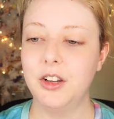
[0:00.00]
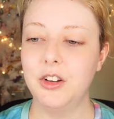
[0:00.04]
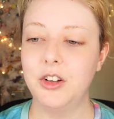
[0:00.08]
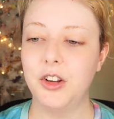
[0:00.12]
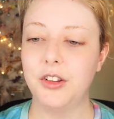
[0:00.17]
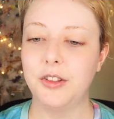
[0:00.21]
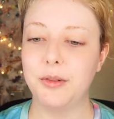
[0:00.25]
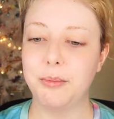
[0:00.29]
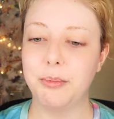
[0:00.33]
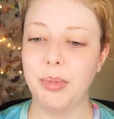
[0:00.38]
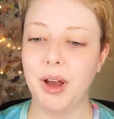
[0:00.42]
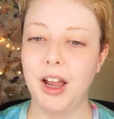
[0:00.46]
to
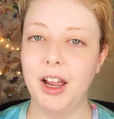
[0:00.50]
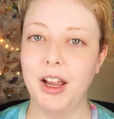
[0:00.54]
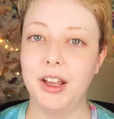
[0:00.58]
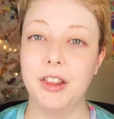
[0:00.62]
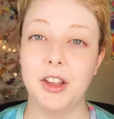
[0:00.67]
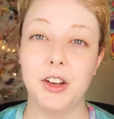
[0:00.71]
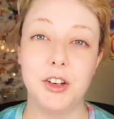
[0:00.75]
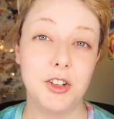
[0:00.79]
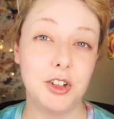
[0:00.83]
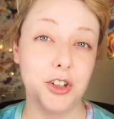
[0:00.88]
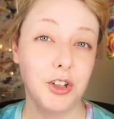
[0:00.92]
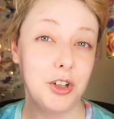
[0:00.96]
just buy
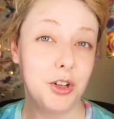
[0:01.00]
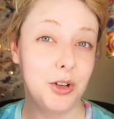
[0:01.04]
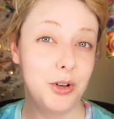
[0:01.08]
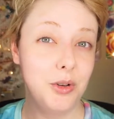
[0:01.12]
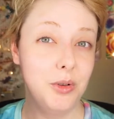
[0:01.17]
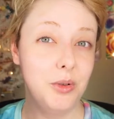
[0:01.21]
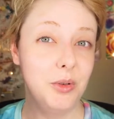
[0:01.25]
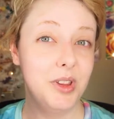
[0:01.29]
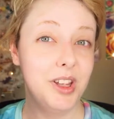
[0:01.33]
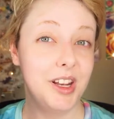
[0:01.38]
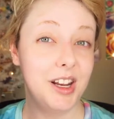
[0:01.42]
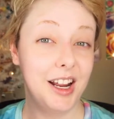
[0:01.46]
the
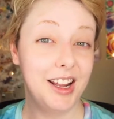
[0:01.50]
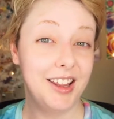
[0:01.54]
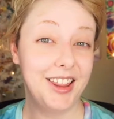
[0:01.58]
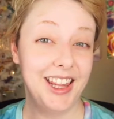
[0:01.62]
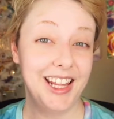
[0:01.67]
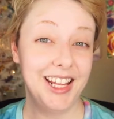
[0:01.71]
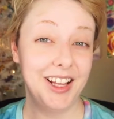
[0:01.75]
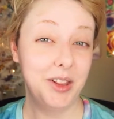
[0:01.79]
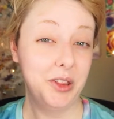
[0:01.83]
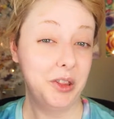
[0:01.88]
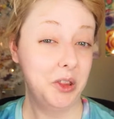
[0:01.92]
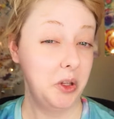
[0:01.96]
two that I
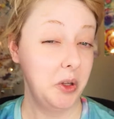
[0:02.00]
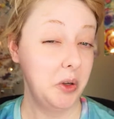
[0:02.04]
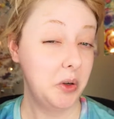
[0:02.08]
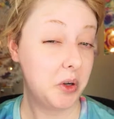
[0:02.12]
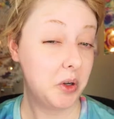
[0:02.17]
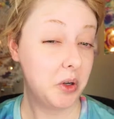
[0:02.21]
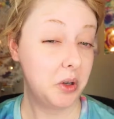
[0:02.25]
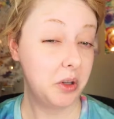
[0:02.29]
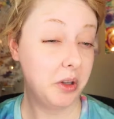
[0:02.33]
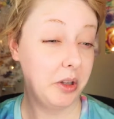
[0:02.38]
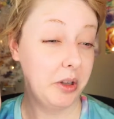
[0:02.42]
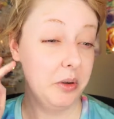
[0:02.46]
think
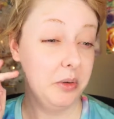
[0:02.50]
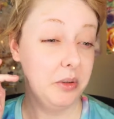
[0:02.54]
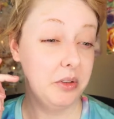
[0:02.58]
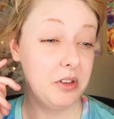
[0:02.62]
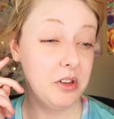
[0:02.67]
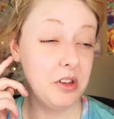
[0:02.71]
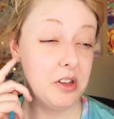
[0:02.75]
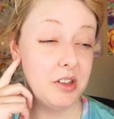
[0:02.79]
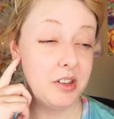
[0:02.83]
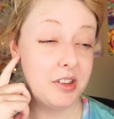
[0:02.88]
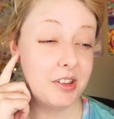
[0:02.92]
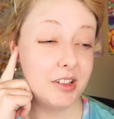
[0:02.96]
look
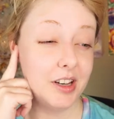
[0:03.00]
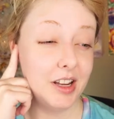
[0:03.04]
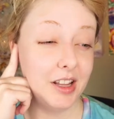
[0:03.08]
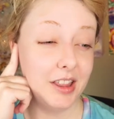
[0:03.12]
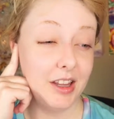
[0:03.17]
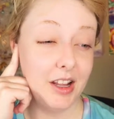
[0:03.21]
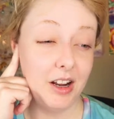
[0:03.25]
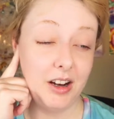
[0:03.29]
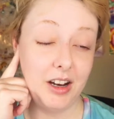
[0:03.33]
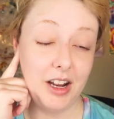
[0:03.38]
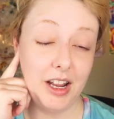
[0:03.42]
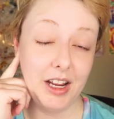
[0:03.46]
closest, and
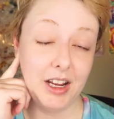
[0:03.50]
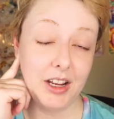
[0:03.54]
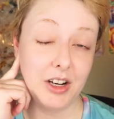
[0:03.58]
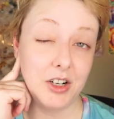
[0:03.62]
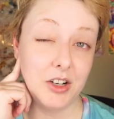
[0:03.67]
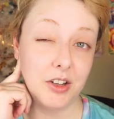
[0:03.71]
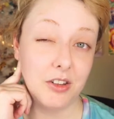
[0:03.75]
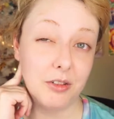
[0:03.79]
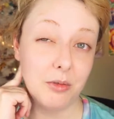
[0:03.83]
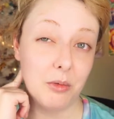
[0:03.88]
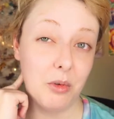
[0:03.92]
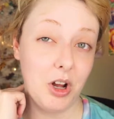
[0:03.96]
then I can
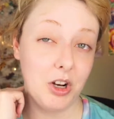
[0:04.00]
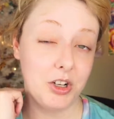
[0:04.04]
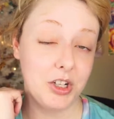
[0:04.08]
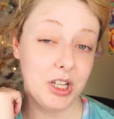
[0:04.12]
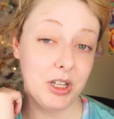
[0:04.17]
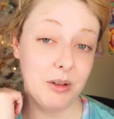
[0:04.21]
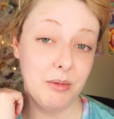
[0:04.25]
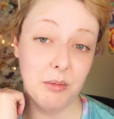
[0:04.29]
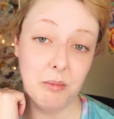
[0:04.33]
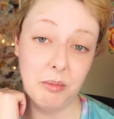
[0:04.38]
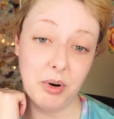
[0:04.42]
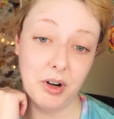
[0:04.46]
just swatch
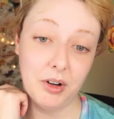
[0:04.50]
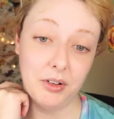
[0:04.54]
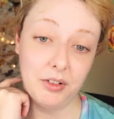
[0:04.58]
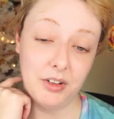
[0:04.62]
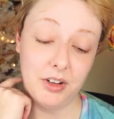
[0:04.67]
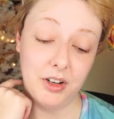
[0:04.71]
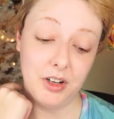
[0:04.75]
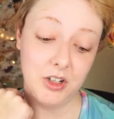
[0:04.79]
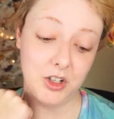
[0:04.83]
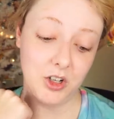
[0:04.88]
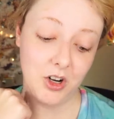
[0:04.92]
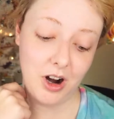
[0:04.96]
them in
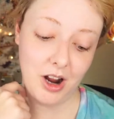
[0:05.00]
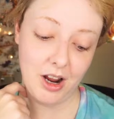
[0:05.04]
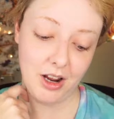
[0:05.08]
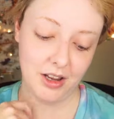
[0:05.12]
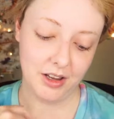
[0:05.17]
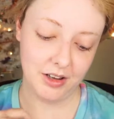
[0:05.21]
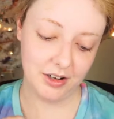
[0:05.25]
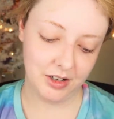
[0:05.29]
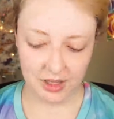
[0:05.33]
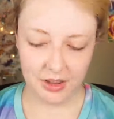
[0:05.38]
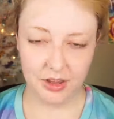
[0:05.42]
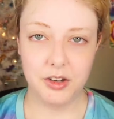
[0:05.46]
person and try
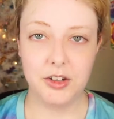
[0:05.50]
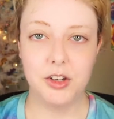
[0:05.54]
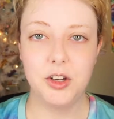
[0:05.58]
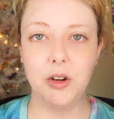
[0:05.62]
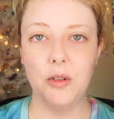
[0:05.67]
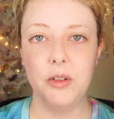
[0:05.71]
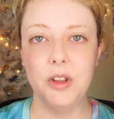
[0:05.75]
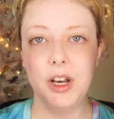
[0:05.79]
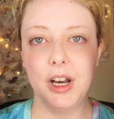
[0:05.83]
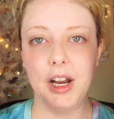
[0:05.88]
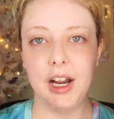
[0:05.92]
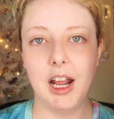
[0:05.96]
it. The
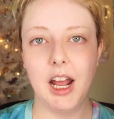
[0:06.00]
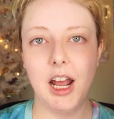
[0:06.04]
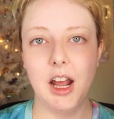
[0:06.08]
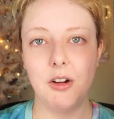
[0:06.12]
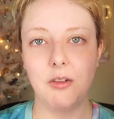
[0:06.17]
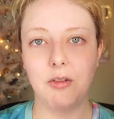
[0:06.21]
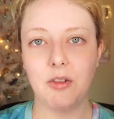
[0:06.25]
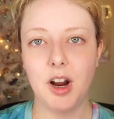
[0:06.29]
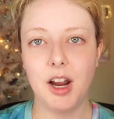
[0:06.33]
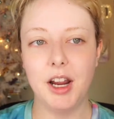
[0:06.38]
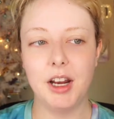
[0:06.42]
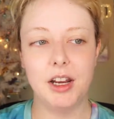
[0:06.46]
two that I
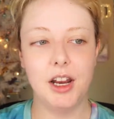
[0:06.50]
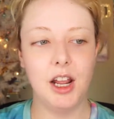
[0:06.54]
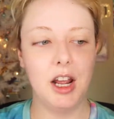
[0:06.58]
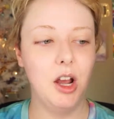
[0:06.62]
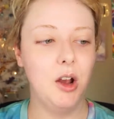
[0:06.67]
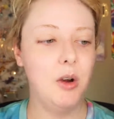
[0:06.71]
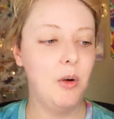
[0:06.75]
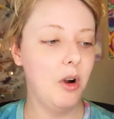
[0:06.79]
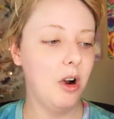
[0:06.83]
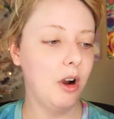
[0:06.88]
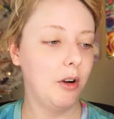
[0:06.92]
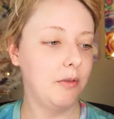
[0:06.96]
have right
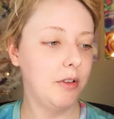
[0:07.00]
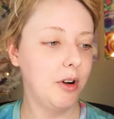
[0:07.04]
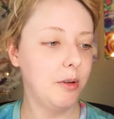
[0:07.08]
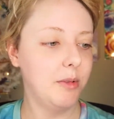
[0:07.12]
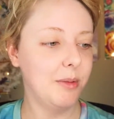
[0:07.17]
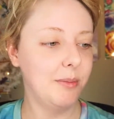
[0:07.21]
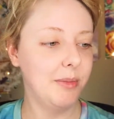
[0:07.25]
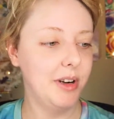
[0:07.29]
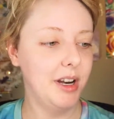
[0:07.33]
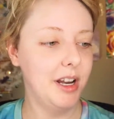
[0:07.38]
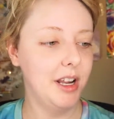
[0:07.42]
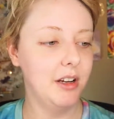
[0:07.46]
now are from a
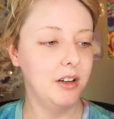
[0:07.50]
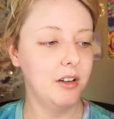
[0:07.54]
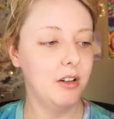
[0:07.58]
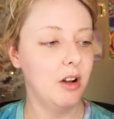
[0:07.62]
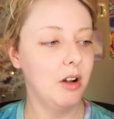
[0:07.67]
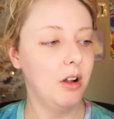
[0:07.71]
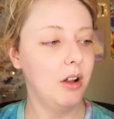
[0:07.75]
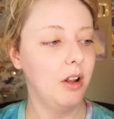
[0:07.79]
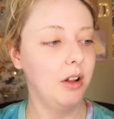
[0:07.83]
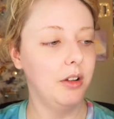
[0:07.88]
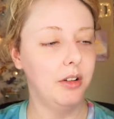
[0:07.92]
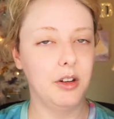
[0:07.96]
brand
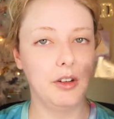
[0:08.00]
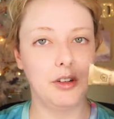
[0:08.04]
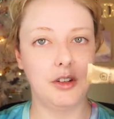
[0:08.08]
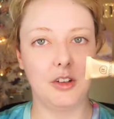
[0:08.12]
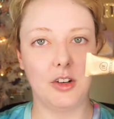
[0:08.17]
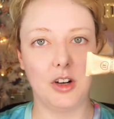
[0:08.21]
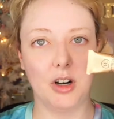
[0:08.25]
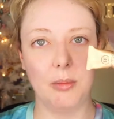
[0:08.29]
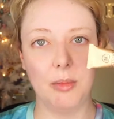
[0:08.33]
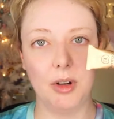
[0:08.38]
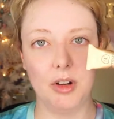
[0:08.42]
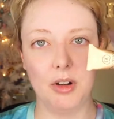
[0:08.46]
called
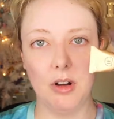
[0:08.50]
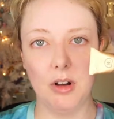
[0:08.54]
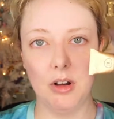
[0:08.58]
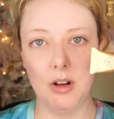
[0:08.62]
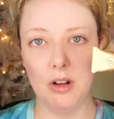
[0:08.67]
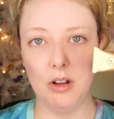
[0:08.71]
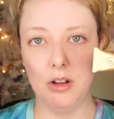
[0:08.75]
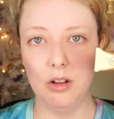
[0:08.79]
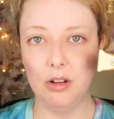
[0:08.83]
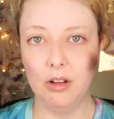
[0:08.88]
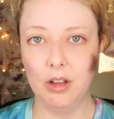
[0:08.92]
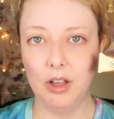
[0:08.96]

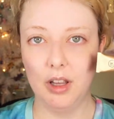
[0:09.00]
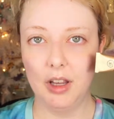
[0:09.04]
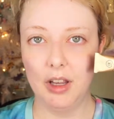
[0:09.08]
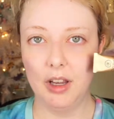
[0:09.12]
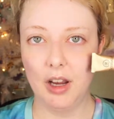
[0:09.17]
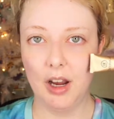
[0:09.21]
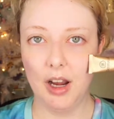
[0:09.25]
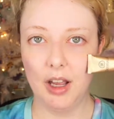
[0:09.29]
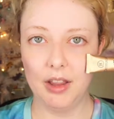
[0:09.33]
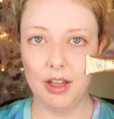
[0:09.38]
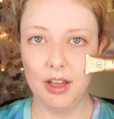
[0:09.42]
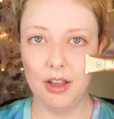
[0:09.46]
Dermacol,
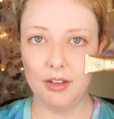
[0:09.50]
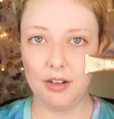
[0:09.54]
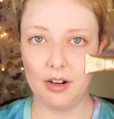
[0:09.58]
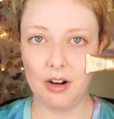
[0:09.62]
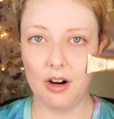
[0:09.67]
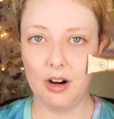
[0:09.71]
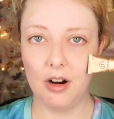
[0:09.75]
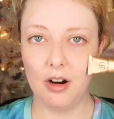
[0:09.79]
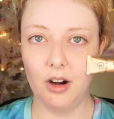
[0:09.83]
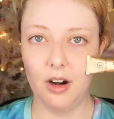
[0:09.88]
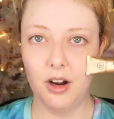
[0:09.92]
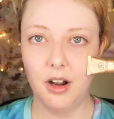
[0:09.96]
and these
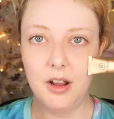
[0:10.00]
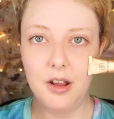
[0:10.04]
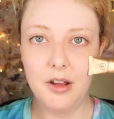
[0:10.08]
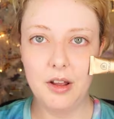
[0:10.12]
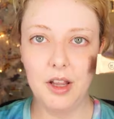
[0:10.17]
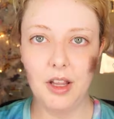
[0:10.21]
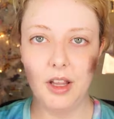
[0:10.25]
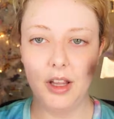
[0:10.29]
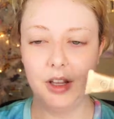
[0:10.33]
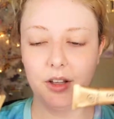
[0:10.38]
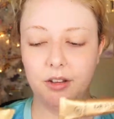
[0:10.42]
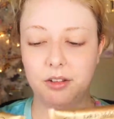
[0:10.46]
are
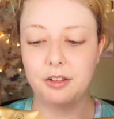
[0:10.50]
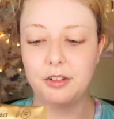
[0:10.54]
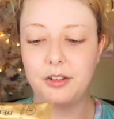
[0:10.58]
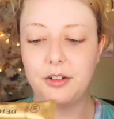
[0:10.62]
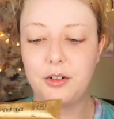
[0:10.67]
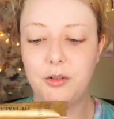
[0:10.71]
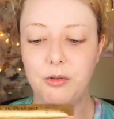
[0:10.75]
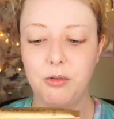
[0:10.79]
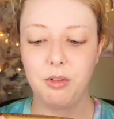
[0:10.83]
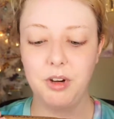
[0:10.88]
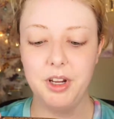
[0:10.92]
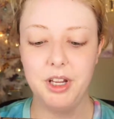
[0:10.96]

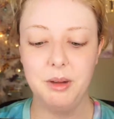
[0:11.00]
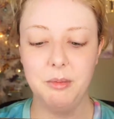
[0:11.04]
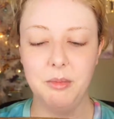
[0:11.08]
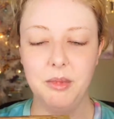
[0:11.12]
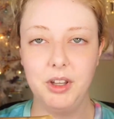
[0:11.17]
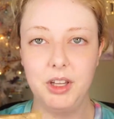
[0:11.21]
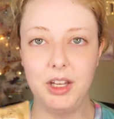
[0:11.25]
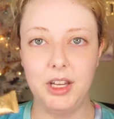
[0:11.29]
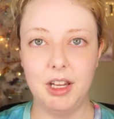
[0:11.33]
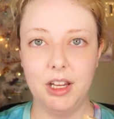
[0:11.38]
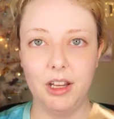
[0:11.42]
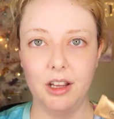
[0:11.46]

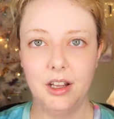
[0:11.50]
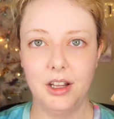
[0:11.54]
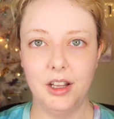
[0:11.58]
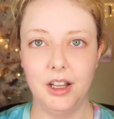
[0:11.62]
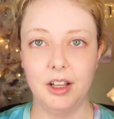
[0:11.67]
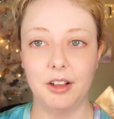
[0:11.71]
extremely